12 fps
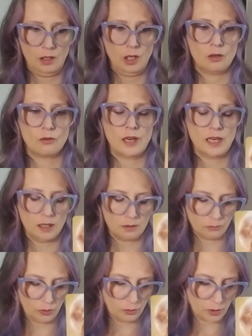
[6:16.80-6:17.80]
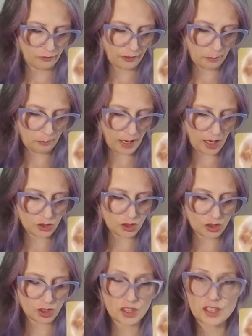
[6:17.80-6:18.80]
Radiant Moon of
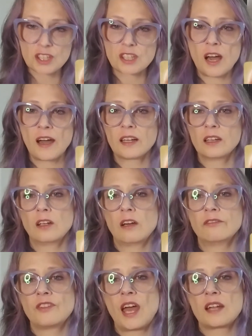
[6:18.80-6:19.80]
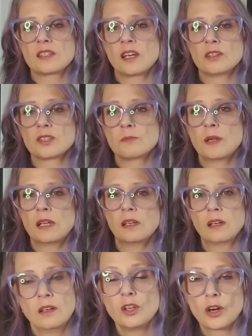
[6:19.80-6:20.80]
Compassion. Just the title of that tells me
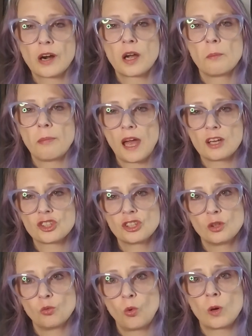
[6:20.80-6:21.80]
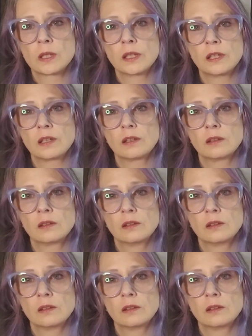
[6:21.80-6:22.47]
you're a compassionate warrior.